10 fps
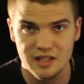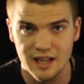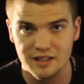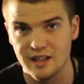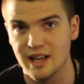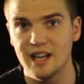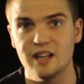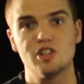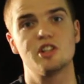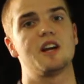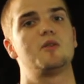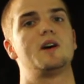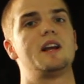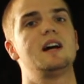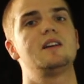Sound today and check
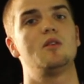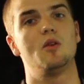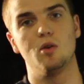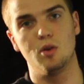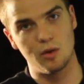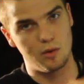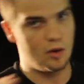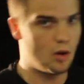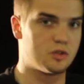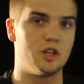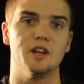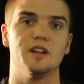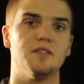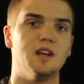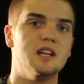one out, or
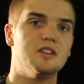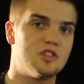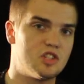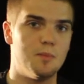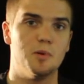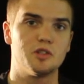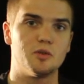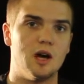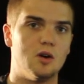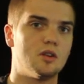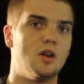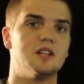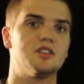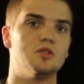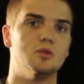alternatively, jump onto our online
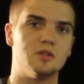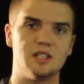store,